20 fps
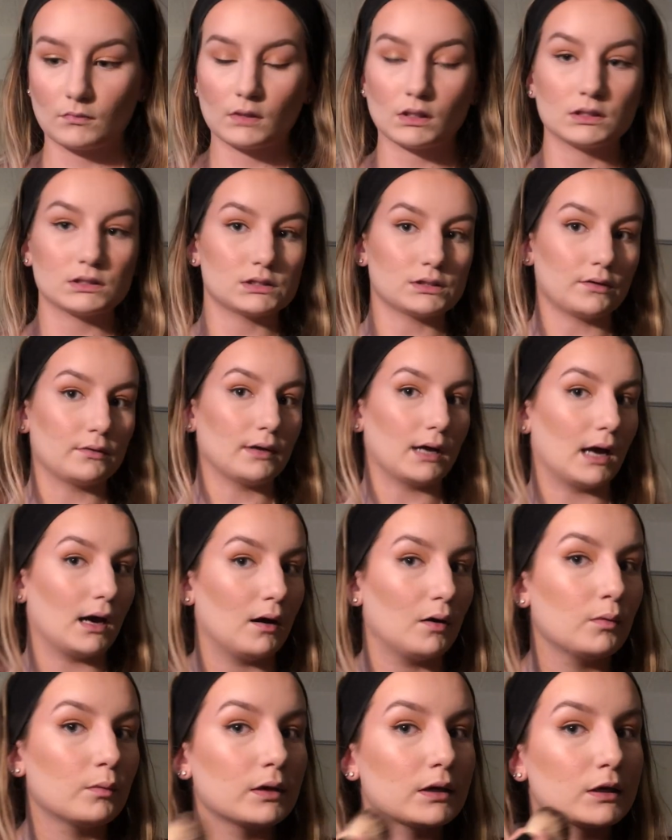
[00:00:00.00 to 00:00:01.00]
So
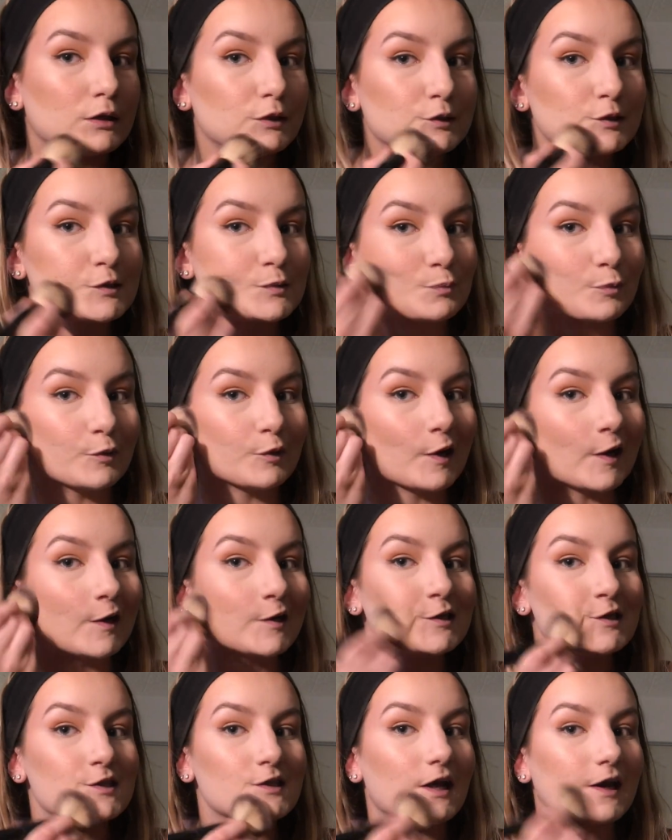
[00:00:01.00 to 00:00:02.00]
now we can just
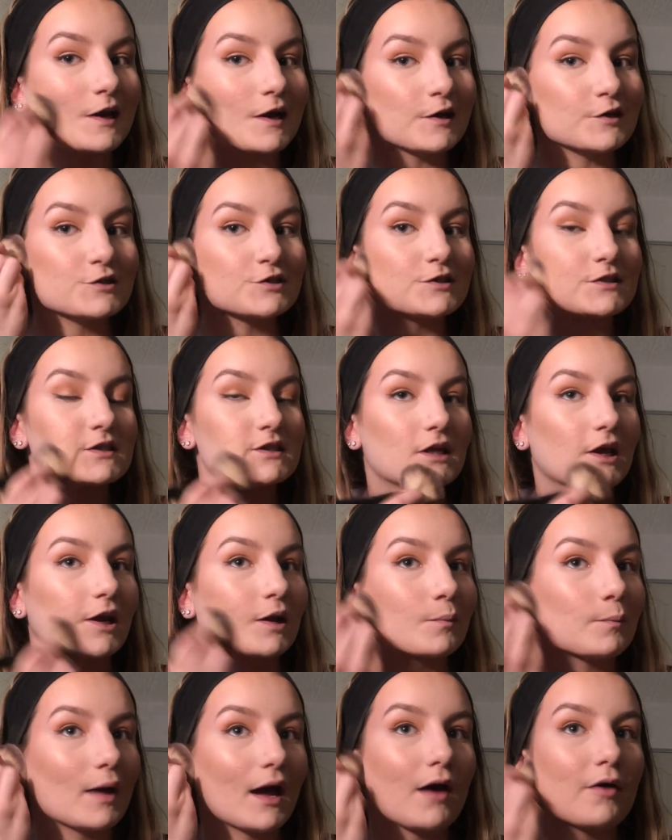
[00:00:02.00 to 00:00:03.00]
brush that extra
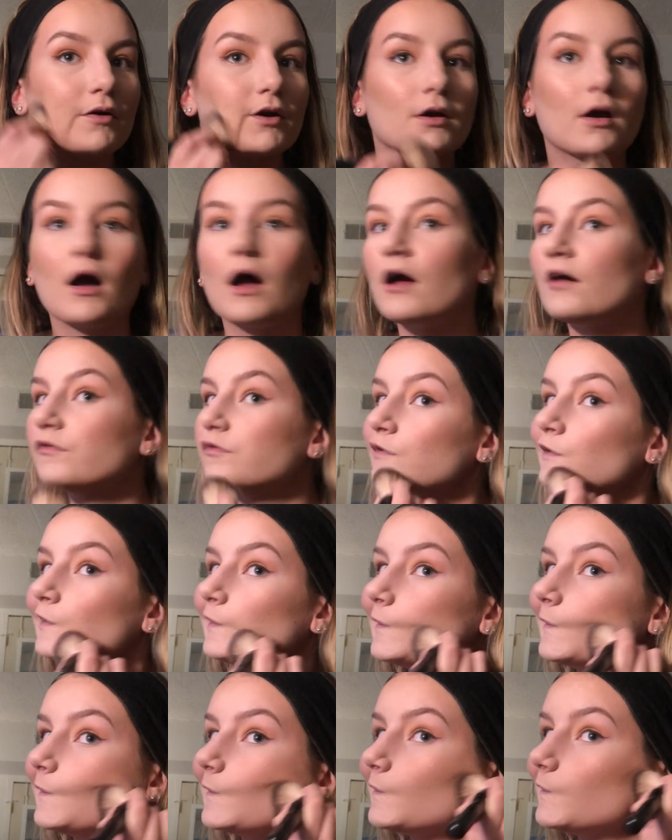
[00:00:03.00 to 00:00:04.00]
setting powder off
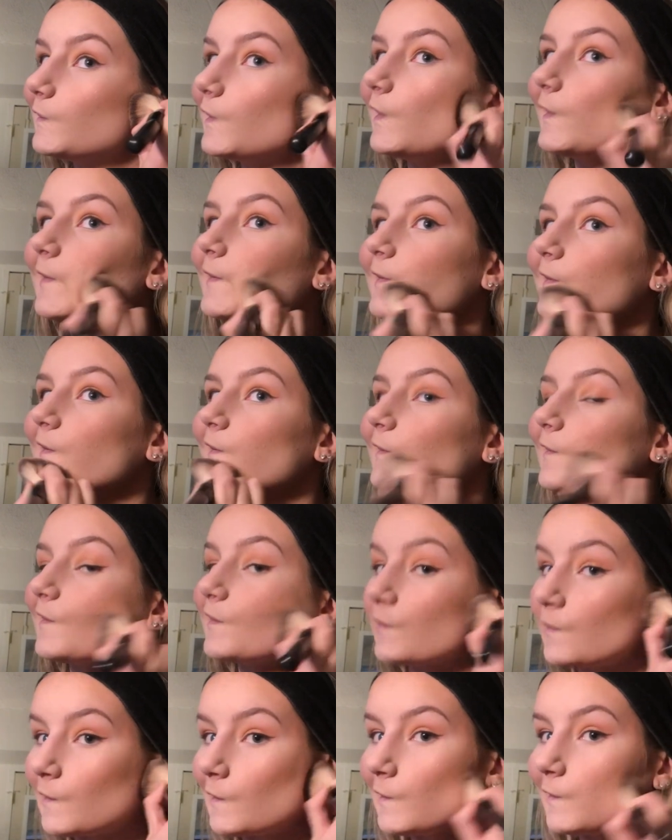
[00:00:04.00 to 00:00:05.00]
under our
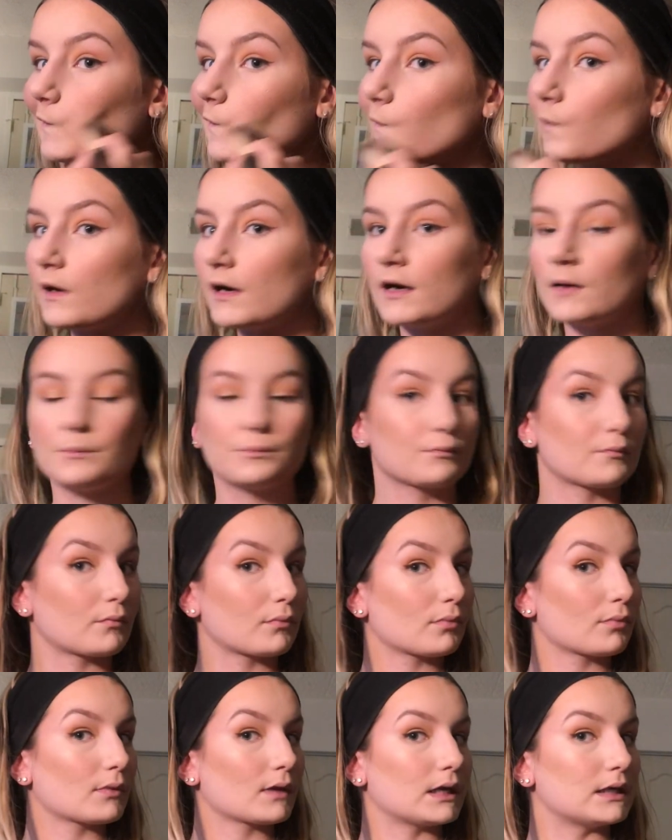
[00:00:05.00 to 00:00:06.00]
contour
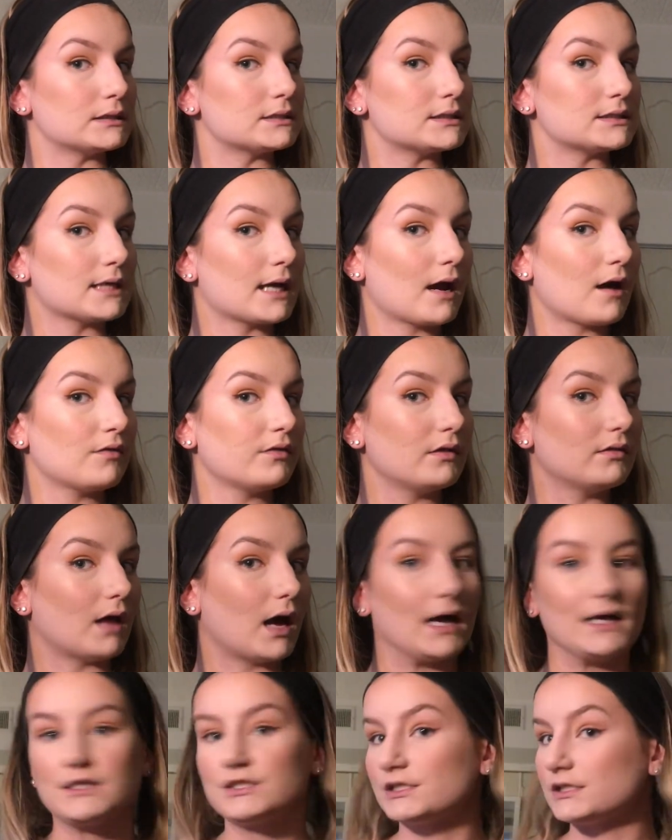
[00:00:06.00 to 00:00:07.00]
and see how the
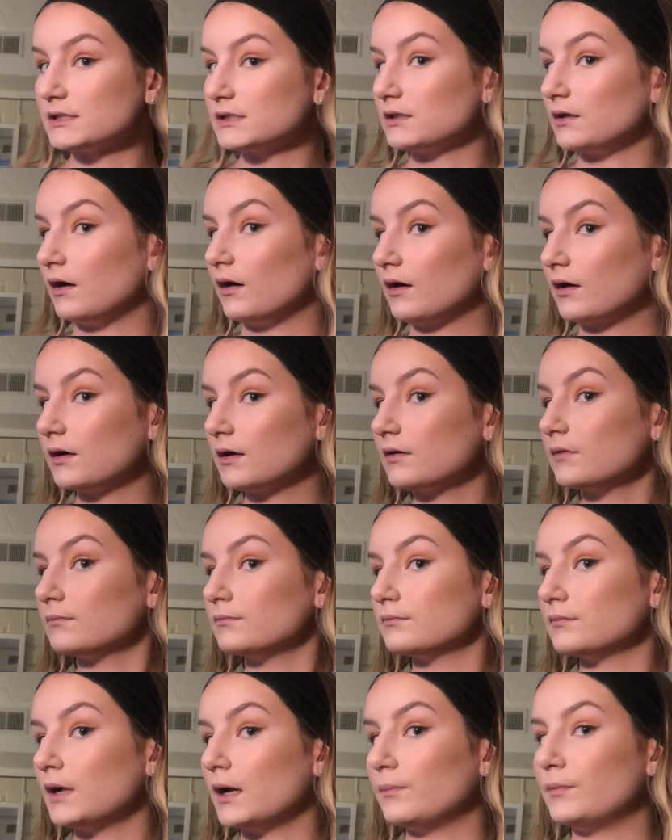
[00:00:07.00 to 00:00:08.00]
lines just look
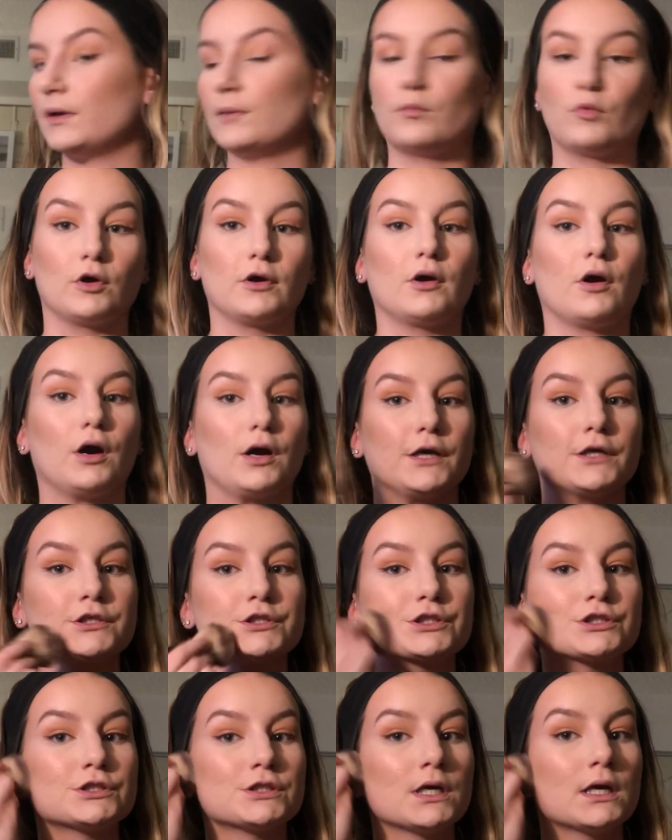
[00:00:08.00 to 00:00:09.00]
a bit more
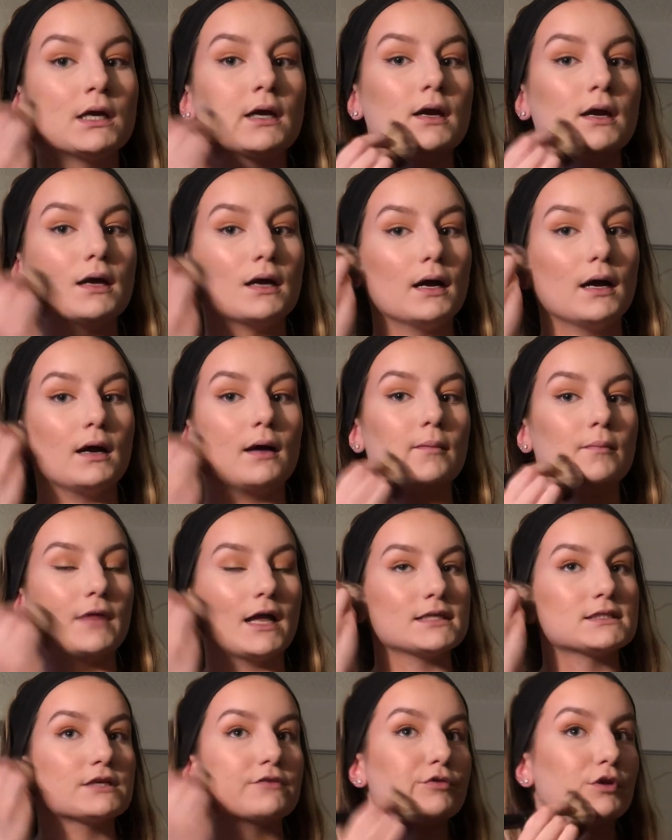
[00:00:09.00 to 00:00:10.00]
harsh.
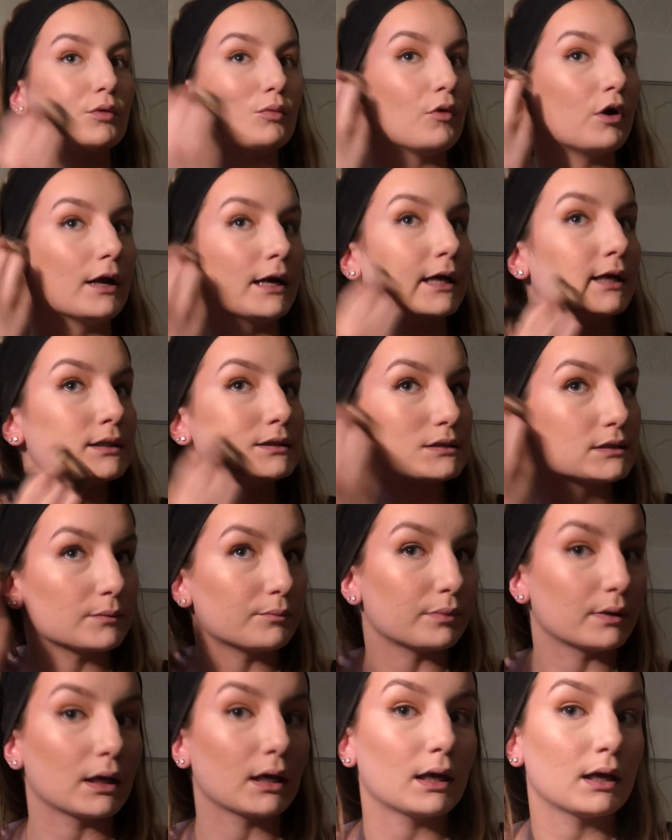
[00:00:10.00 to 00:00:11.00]
That's if you want it to
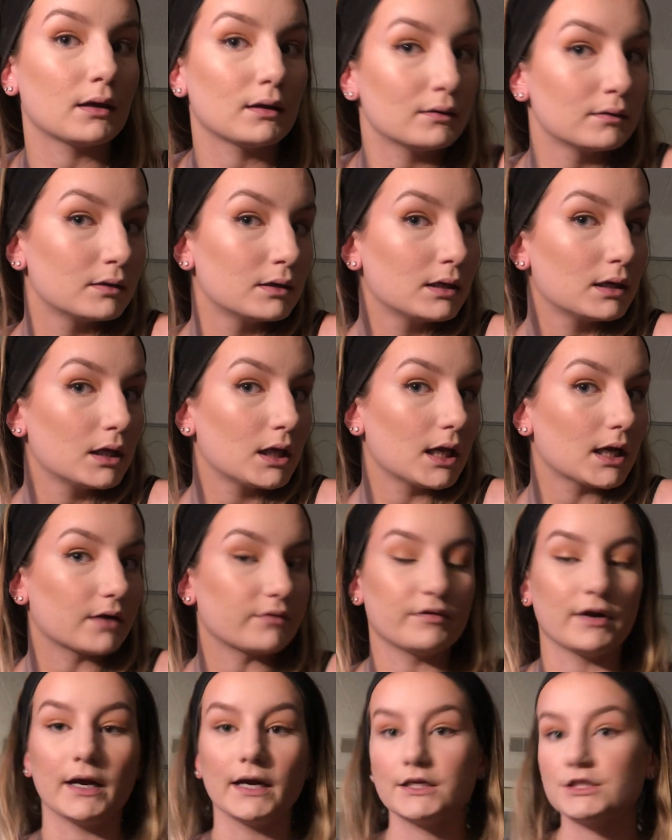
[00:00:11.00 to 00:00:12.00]
be like a
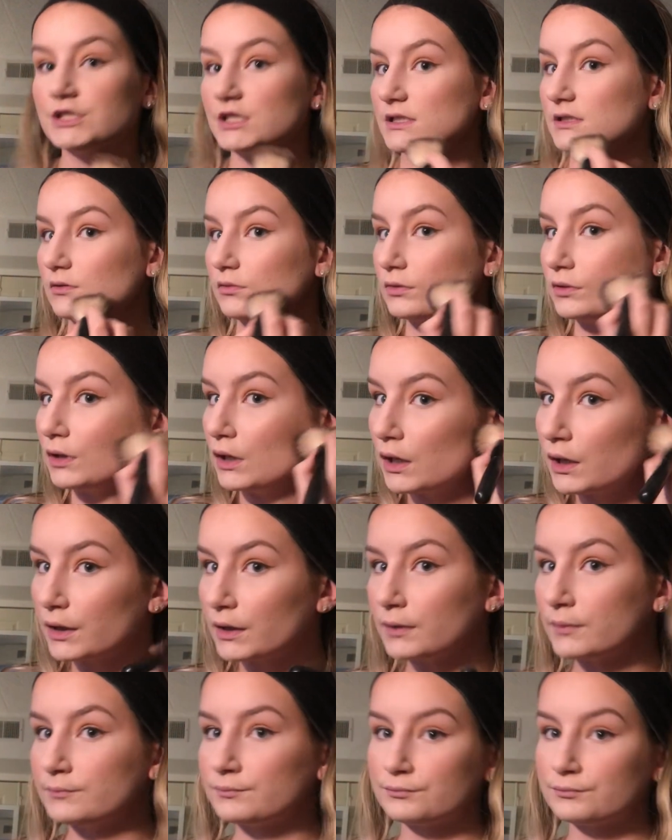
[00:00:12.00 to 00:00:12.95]
very chiseled look.